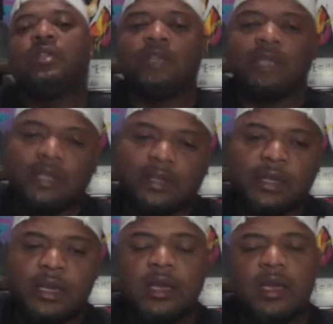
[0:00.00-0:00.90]
the
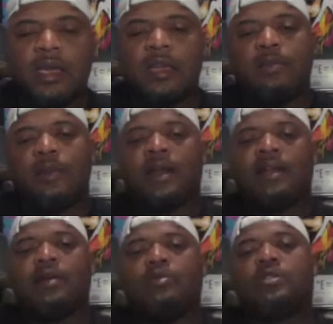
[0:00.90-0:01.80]
elite.
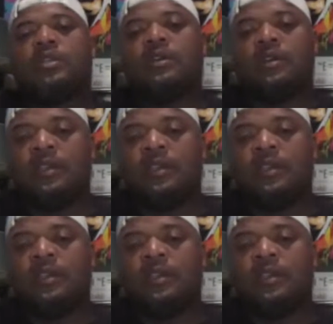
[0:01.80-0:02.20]
Anybody that was